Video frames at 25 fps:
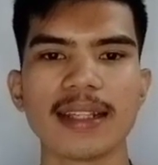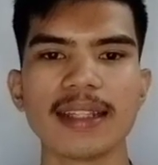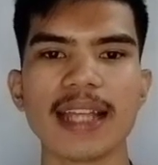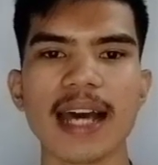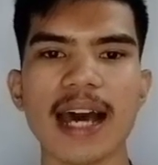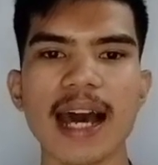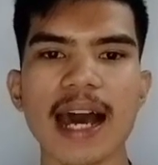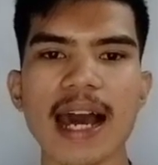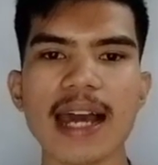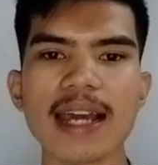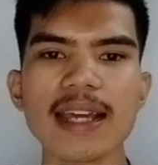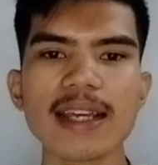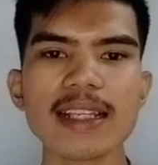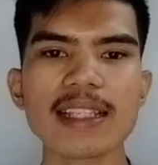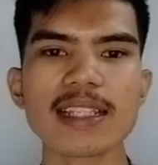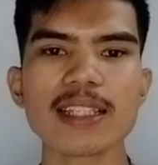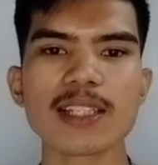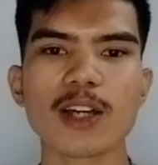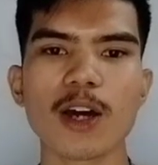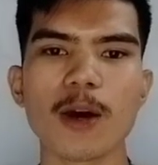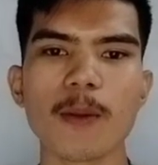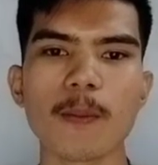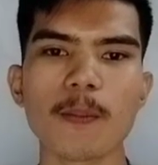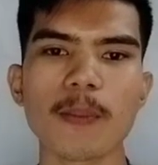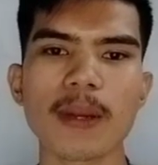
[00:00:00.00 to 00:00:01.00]
The eye is a
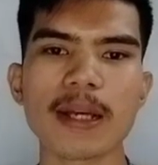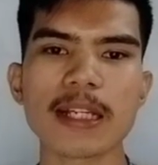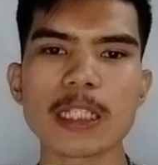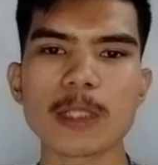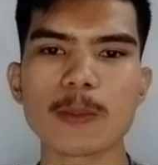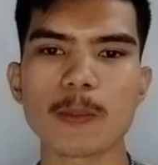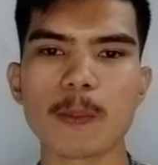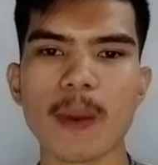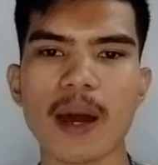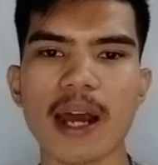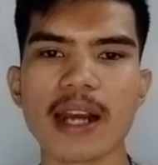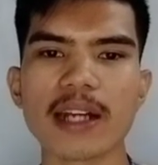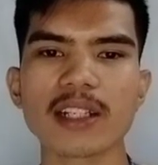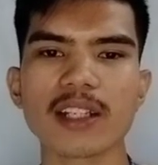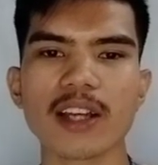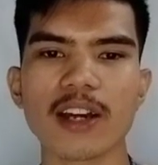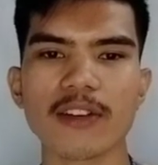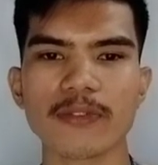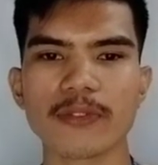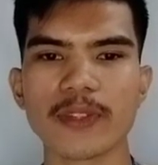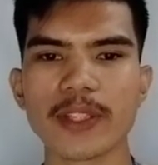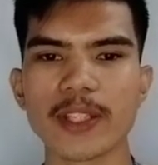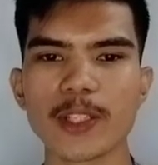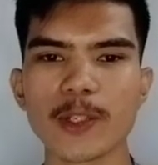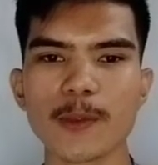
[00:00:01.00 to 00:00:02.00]
complex part
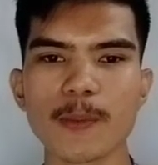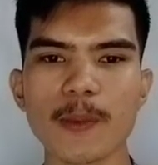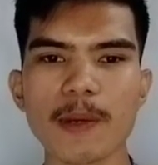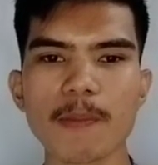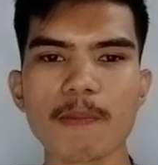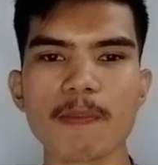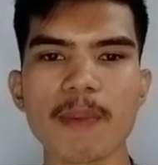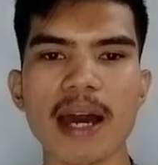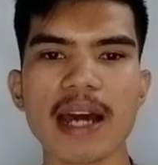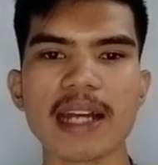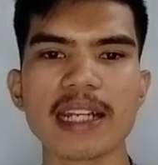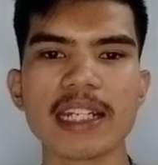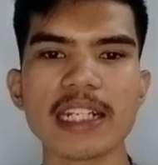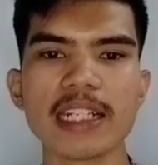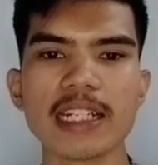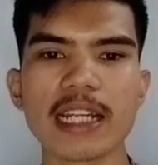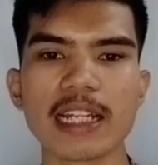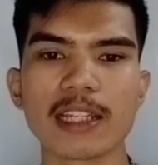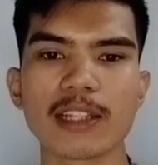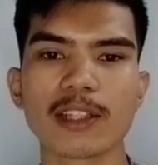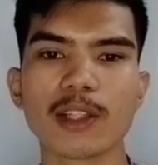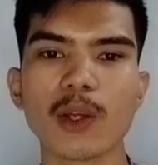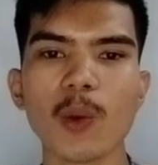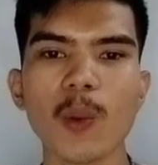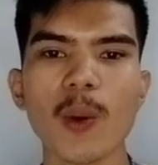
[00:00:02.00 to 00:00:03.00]
of the human body
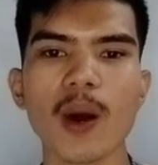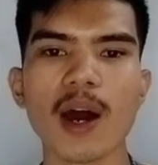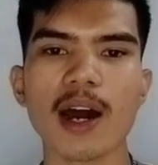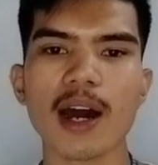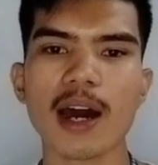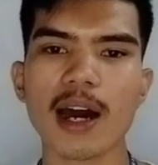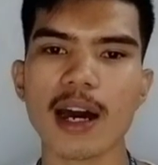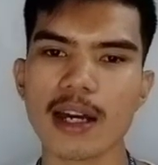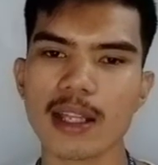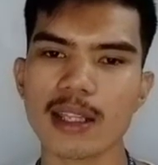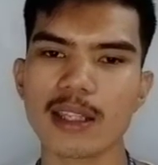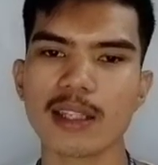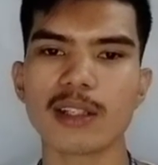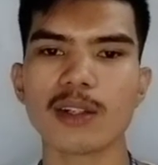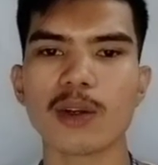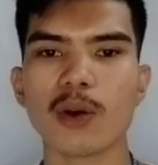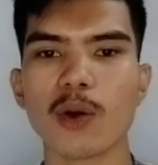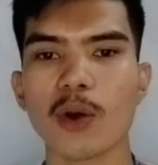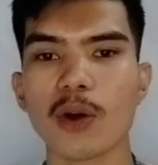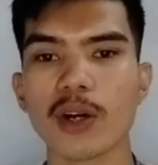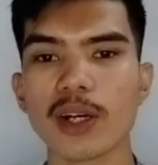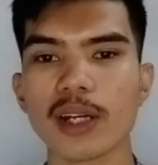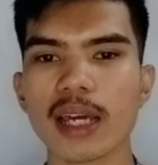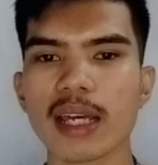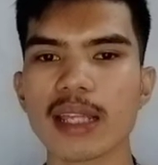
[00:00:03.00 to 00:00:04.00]
that no other
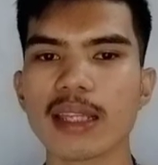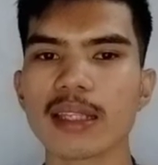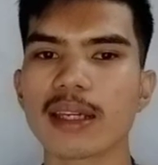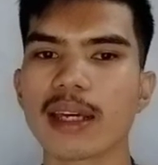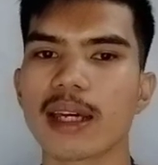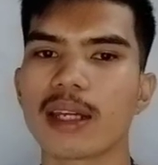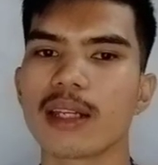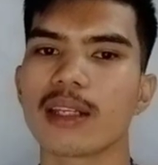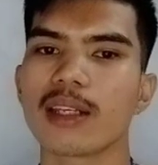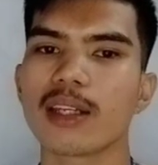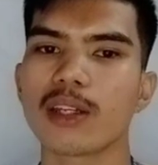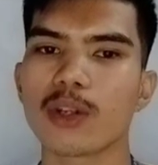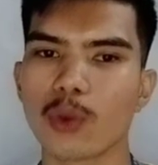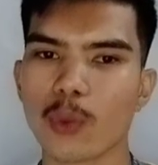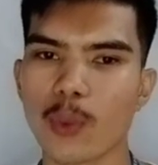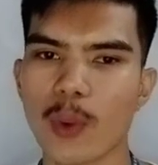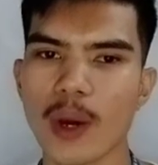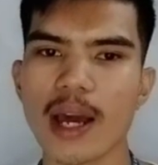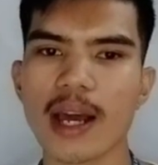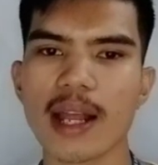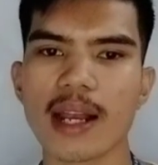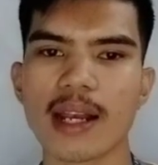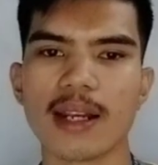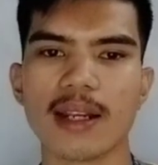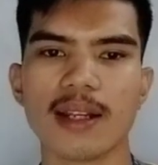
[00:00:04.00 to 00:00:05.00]
organ can
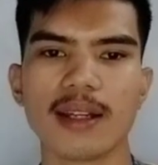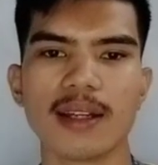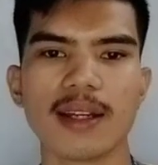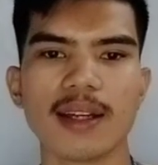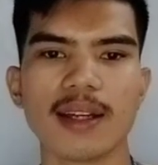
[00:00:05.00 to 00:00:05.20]
equal.